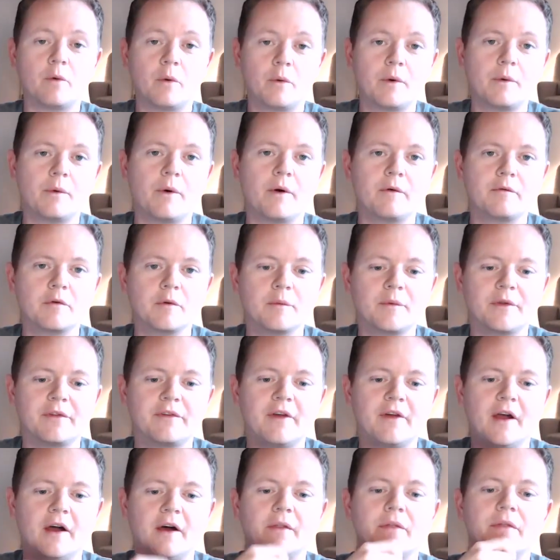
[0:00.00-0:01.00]
what we want from a
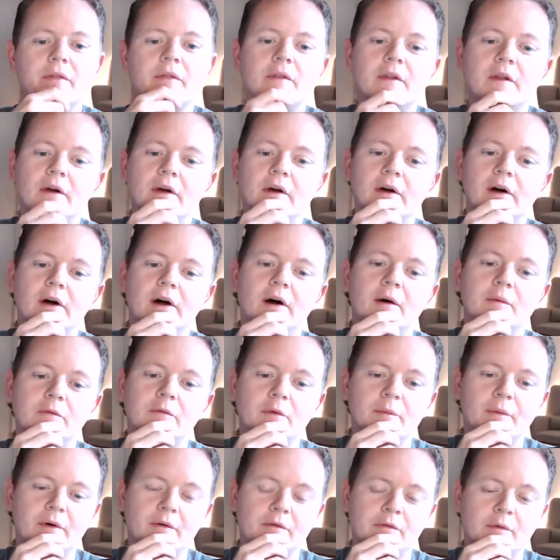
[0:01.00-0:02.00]
town,
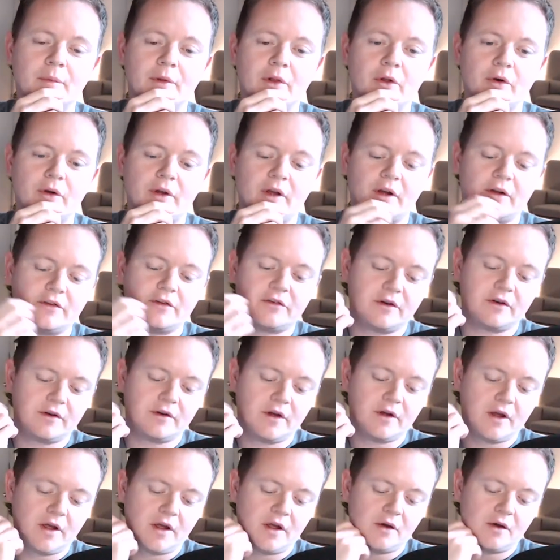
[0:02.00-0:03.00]
from a location.
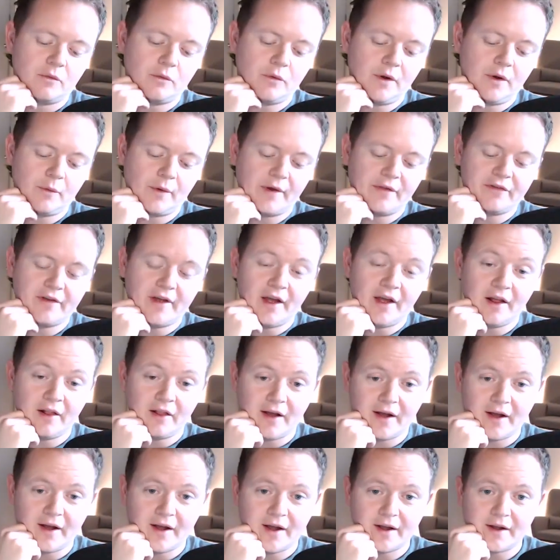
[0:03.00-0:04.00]
We went to
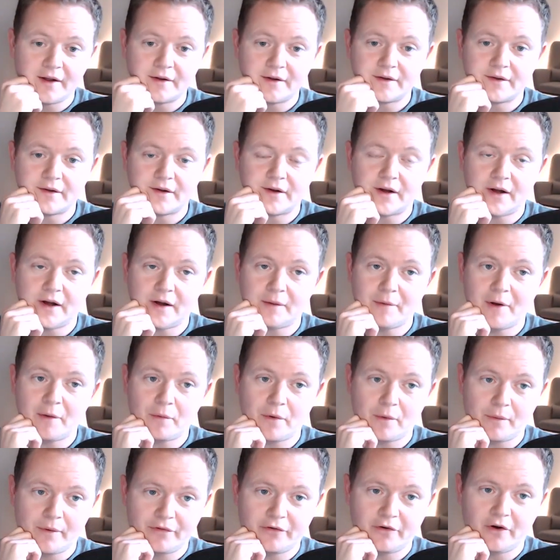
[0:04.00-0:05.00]
LA and
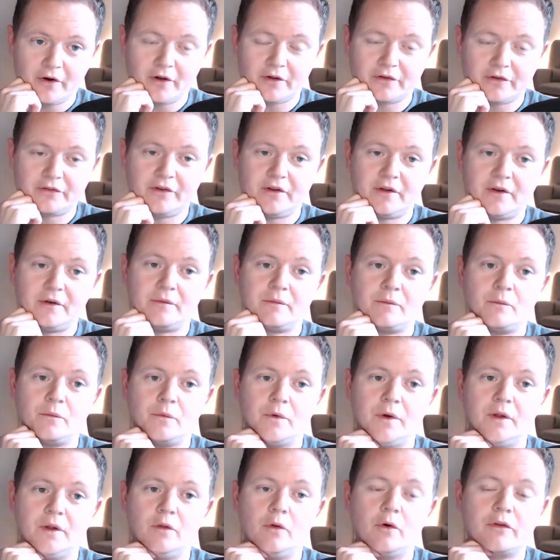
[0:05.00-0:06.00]
we went to Austin.
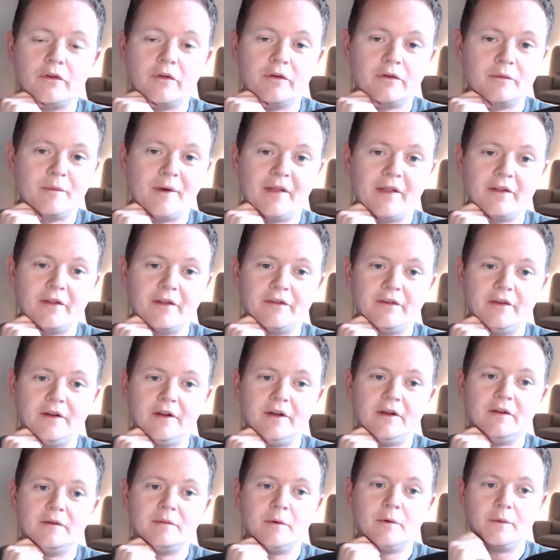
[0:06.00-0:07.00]
We looked at some other
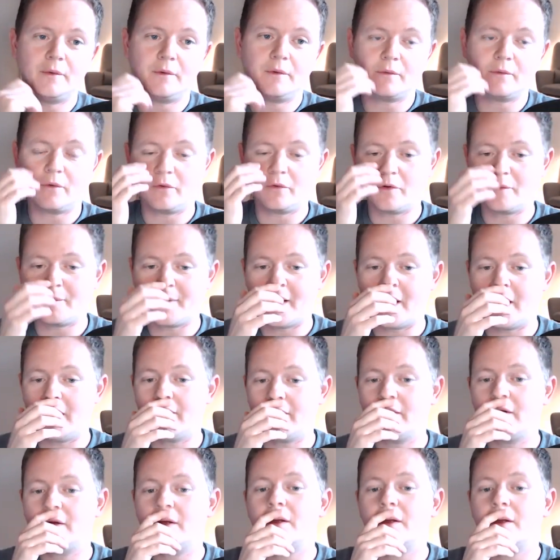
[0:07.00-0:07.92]
cities, but we ruled them out.